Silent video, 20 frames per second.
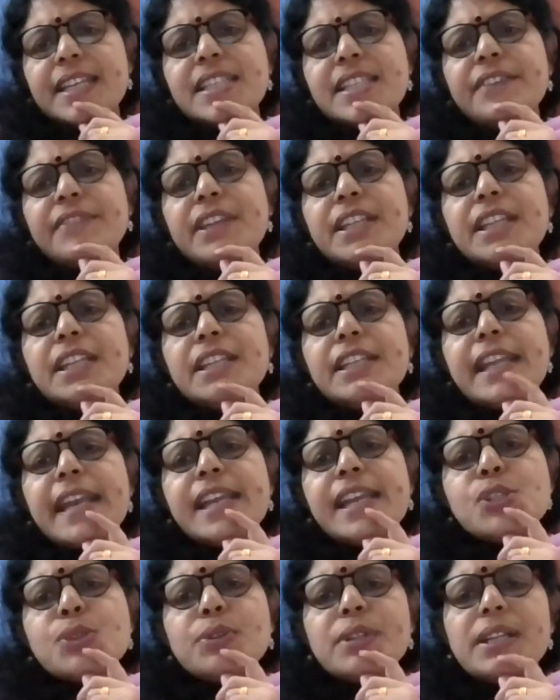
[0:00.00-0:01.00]
It's a very
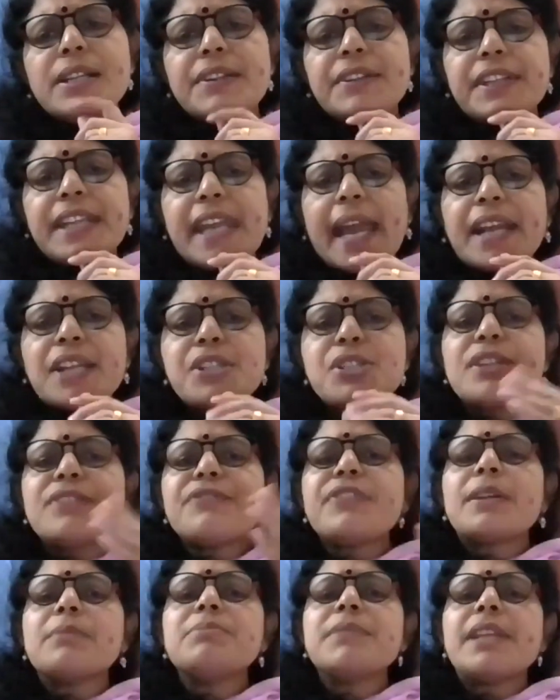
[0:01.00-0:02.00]
natural
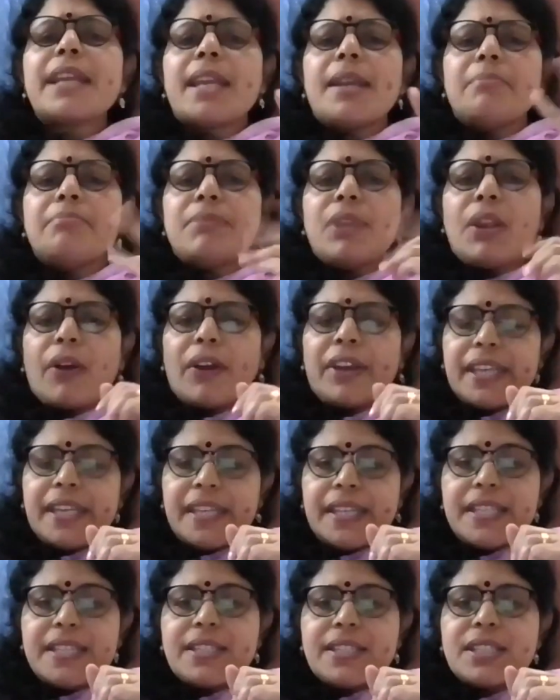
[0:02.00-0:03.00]
reaction from the
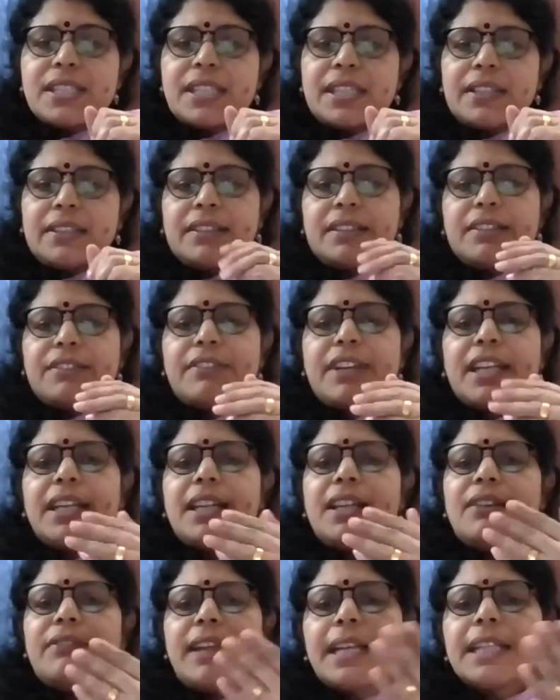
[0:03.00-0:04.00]
employees
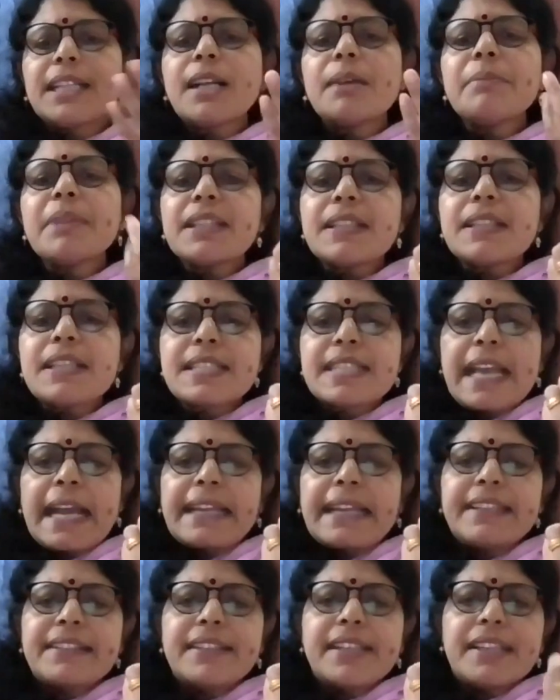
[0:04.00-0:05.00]
while welcoming the
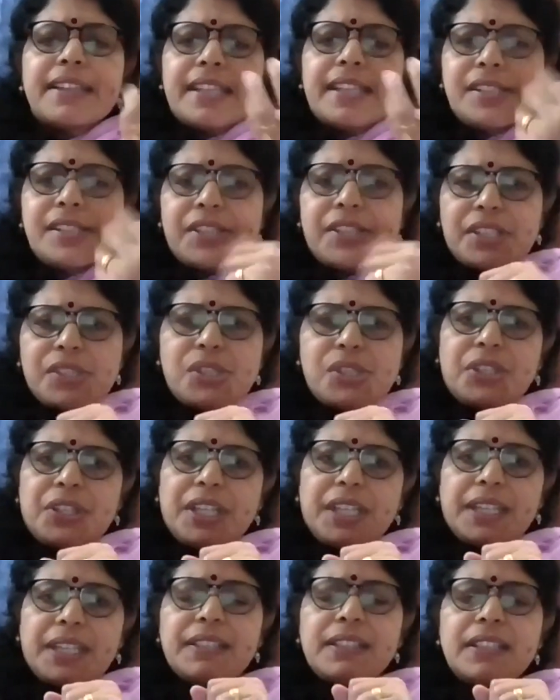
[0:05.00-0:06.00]
salary
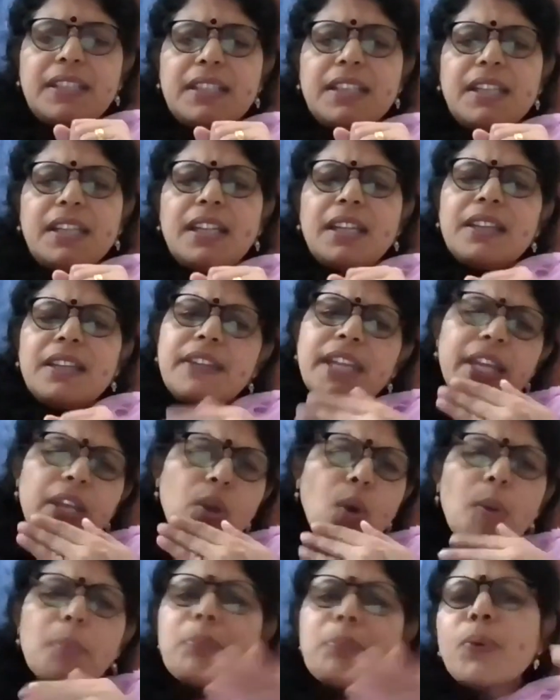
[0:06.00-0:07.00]
restructuring.
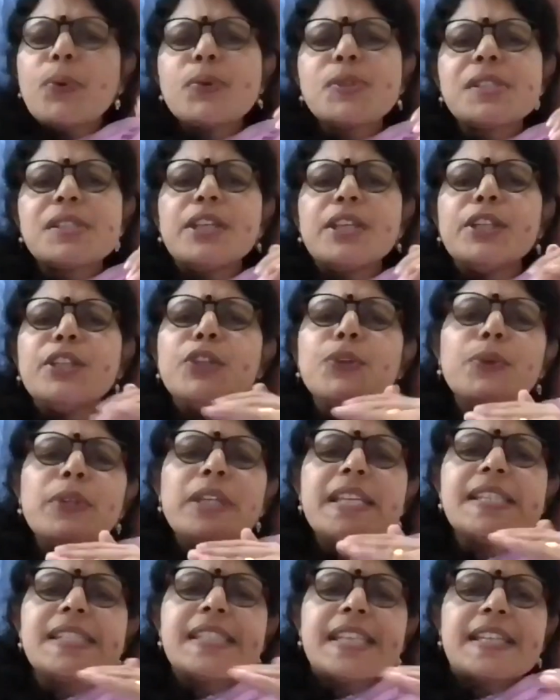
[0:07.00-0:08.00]
They opposed the
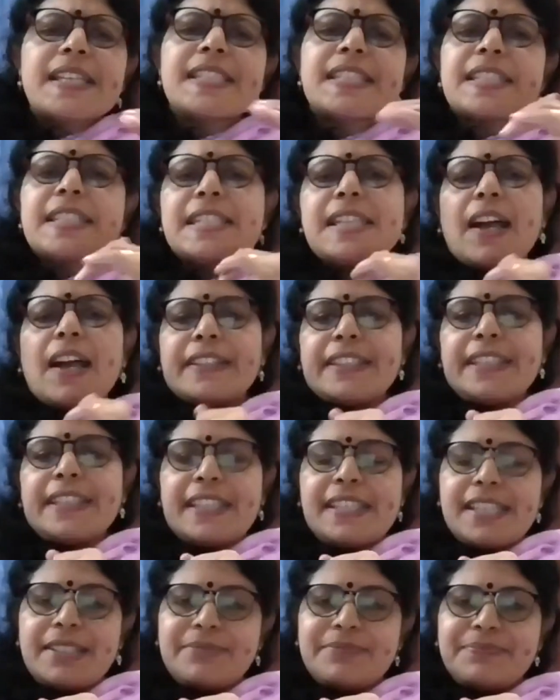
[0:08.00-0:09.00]
newly set
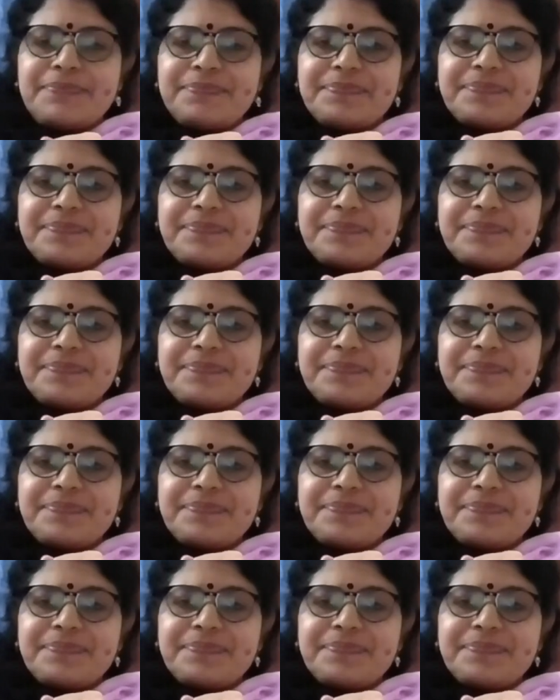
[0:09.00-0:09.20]
target.